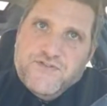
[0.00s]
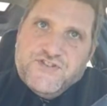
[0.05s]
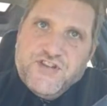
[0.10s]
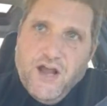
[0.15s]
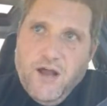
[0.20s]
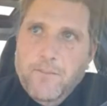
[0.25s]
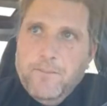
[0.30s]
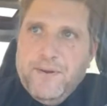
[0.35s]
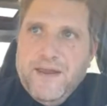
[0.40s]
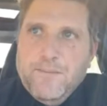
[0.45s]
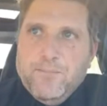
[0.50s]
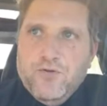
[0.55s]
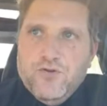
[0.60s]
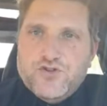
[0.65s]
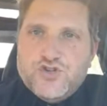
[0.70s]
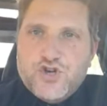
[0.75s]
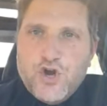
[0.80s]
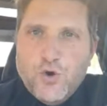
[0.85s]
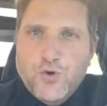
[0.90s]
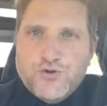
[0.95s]
some
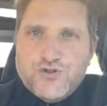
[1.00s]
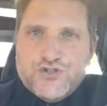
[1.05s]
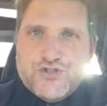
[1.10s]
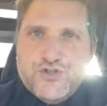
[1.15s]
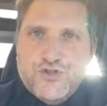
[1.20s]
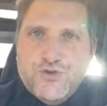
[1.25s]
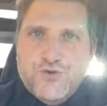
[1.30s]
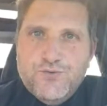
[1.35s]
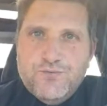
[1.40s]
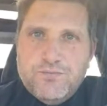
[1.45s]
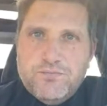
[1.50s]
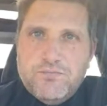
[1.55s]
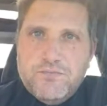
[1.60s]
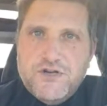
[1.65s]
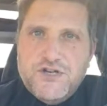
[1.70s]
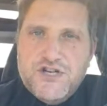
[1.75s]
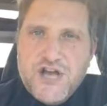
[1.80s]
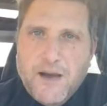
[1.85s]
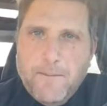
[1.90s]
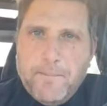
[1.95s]
people chose to
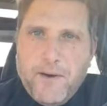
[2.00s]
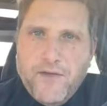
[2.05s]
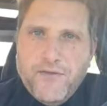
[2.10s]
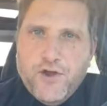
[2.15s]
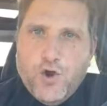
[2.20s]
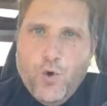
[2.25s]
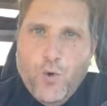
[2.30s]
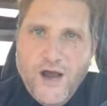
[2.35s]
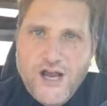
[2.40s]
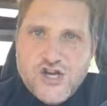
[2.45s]
dump on the